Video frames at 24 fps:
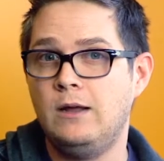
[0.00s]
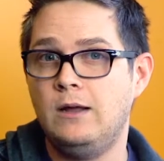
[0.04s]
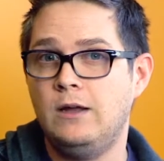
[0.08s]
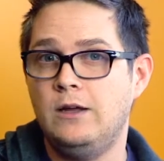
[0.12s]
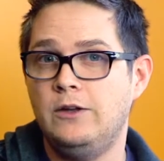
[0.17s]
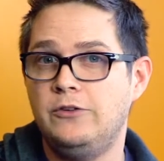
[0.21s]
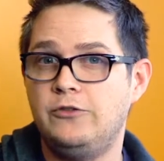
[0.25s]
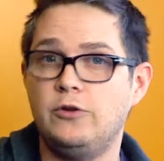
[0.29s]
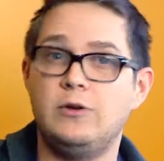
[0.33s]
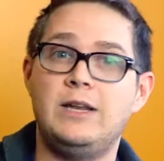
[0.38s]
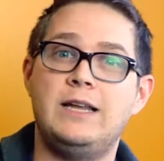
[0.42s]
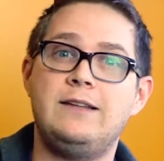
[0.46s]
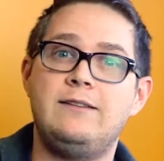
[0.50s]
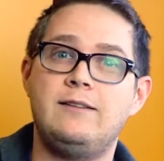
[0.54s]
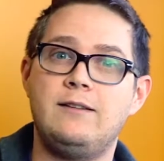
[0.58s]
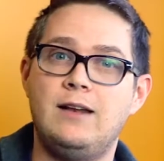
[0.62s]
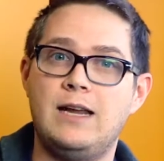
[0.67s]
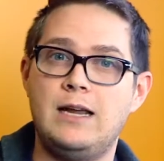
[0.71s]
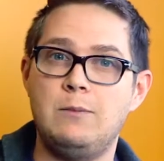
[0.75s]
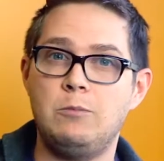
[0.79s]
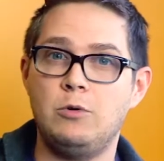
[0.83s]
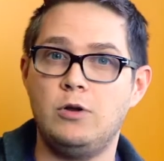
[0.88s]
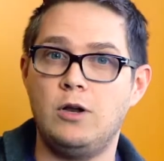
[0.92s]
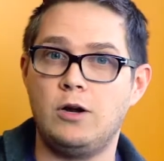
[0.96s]
So let's
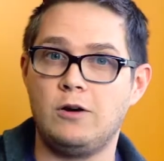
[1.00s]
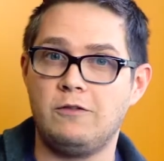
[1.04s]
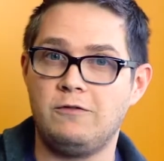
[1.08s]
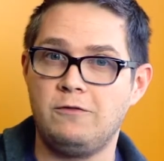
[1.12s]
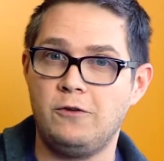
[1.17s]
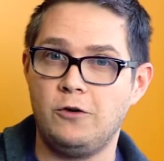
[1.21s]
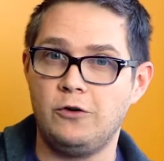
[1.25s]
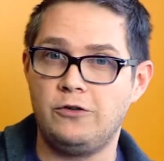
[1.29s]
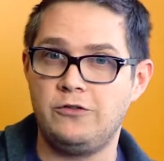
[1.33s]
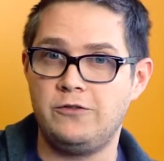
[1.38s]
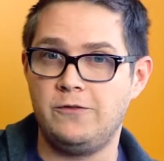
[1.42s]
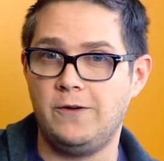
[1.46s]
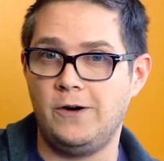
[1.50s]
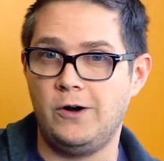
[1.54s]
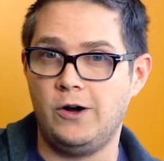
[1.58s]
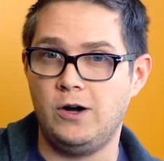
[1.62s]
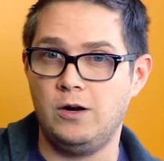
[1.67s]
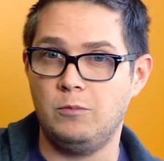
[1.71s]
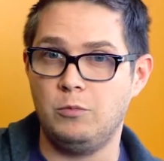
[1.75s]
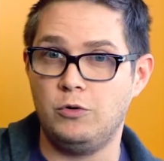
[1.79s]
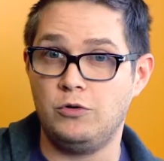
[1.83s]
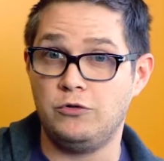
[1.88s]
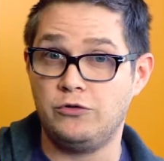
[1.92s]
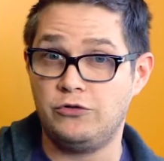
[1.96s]
label our first
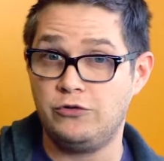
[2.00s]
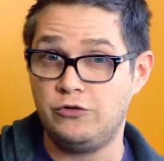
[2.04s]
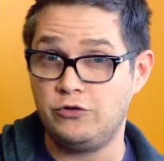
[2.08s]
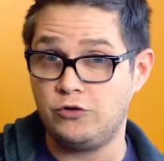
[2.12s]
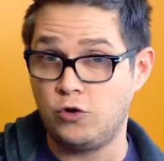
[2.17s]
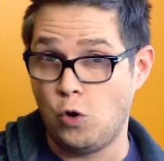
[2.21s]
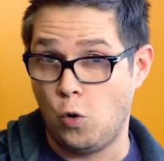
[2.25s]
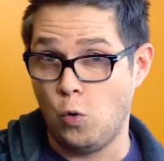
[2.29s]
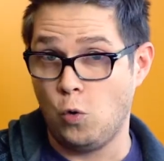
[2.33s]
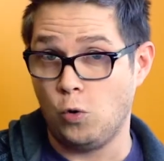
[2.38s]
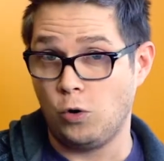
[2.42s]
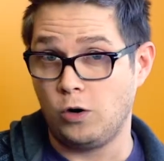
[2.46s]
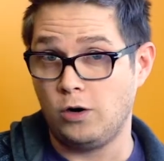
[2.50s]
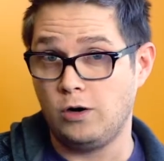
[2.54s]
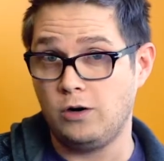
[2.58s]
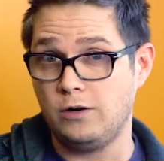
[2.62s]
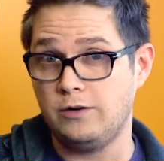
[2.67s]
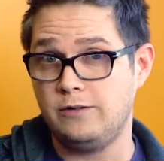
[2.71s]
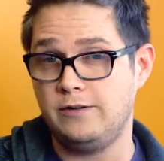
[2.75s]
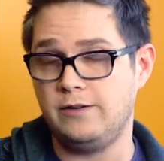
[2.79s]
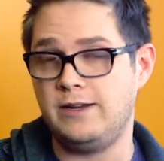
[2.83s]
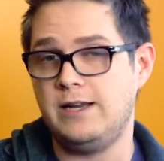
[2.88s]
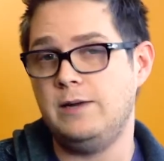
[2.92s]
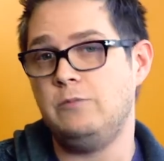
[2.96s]
variable score
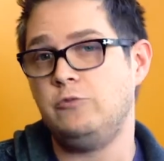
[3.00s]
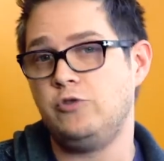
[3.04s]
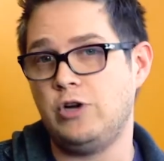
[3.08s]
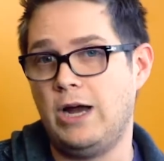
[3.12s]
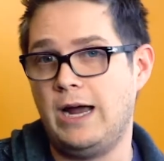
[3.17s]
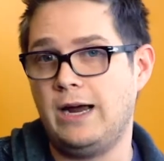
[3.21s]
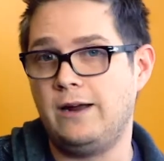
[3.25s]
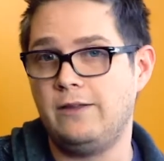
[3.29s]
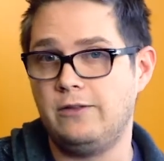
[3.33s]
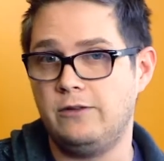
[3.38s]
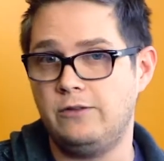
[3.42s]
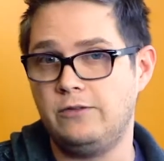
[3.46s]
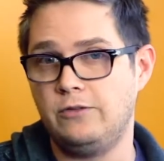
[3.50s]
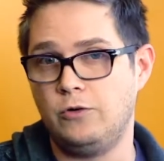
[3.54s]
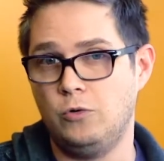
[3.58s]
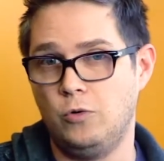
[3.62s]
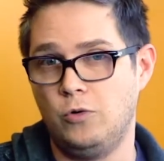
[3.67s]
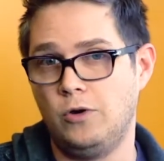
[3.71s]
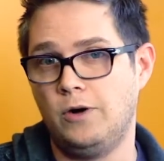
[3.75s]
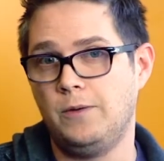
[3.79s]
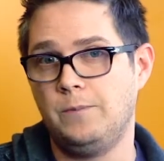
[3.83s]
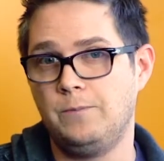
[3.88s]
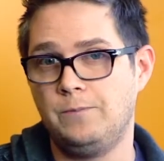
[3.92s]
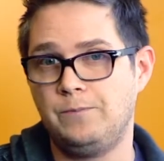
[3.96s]
to keep track of the
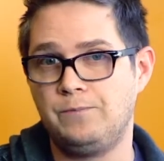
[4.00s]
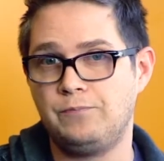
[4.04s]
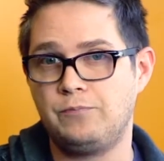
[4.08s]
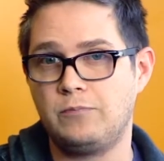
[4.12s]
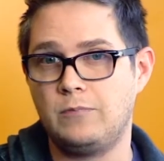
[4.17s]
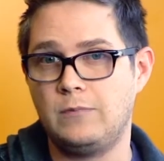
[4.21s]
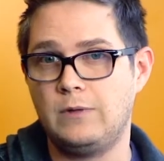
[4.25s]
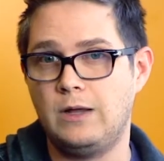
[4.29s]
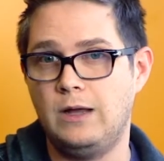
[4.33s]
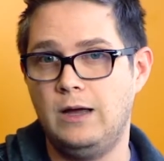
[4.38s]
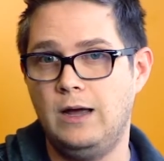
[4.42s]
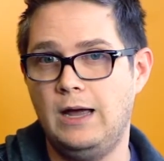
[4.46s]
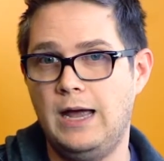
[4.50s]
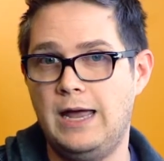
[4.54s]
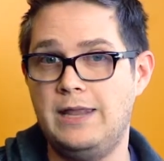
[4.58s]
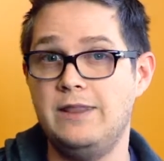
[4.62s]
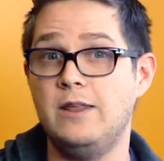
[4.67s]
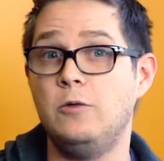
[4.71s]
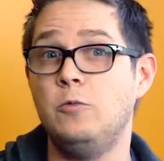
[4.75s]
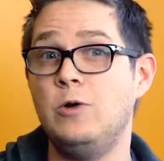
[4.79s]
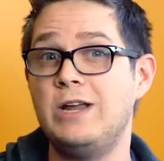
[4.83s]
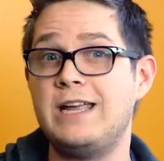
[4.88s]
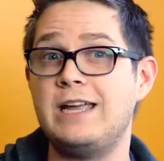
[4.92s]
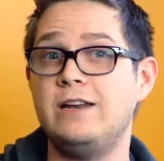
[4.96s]
score. And
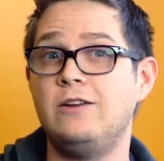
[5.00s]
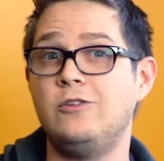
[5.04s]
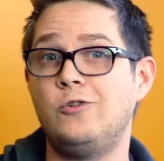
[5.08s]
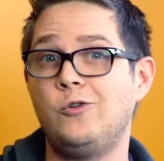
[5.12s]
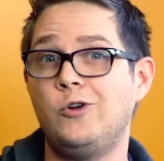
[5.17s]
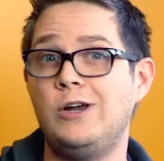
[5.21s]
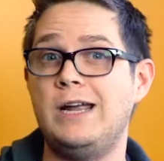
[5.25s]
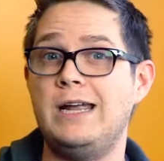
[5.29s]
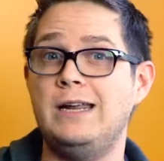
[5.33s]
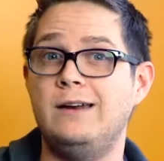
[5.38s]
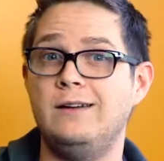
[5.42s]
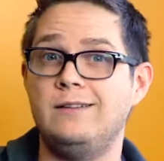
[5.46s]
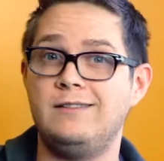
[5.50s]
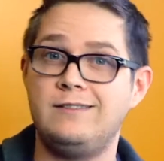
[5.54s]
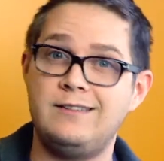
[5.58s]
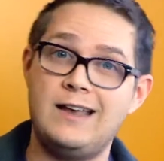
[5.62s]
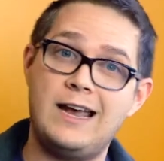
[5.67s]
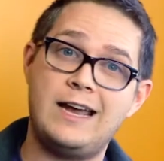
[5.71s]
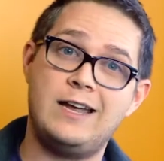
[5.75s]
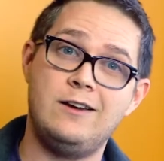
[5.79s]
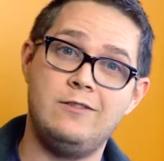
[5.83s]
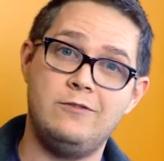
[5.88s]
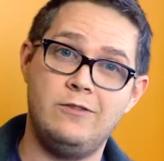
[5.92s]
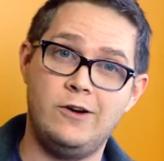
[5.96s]
then we can create a
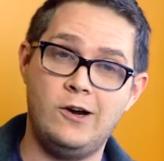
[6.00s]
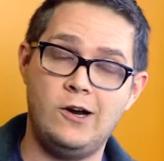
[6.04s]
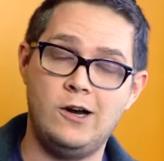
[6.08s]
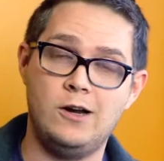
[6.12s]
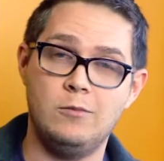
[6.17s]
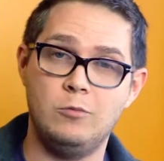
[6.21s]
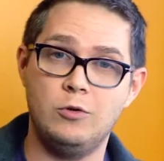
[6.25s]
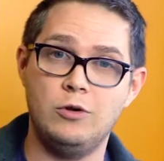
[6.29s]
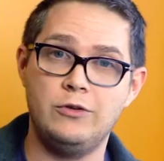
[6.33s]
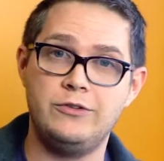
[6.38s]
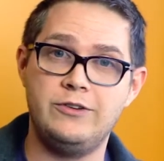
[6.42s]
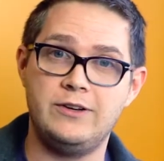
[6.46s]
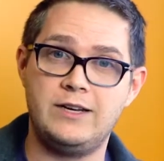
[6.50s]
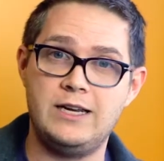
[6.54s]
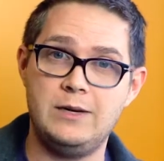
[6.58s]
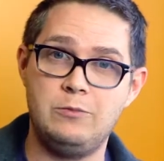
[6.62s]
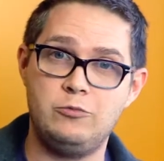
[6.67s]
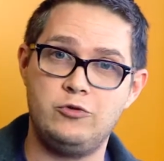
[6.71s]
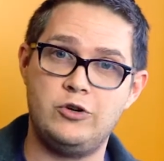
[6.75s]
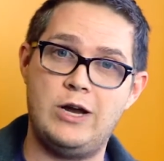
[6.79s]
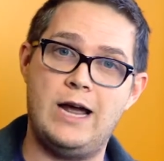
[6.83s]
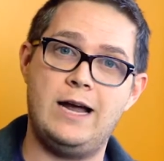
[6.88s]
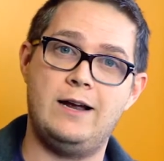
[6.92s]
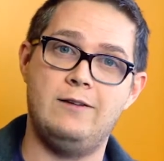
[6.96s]
second variable to keep
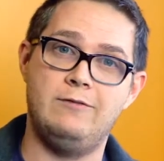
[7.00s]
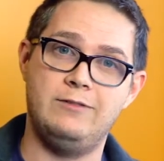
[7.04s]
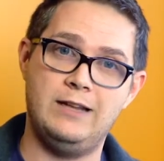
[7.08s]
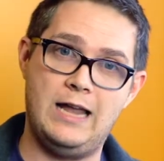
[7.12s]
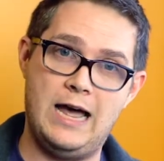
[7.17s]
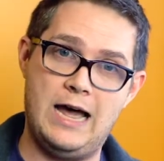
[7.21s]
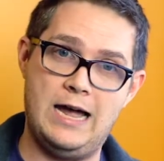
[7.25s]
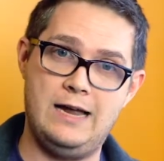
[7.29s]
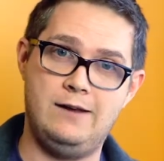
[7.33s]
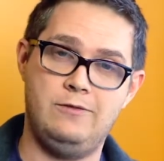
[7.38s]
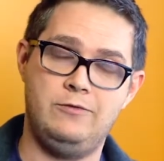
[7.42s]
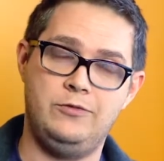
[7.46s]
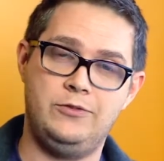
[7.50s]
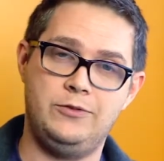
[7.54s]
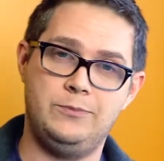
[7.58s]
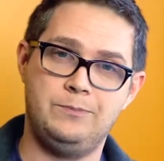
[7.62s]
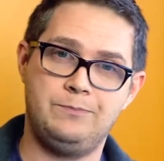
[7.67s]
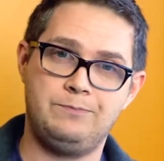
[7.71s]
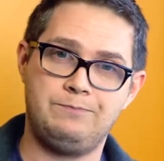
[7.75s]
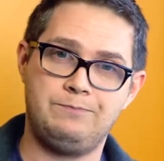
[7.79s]
track of lives.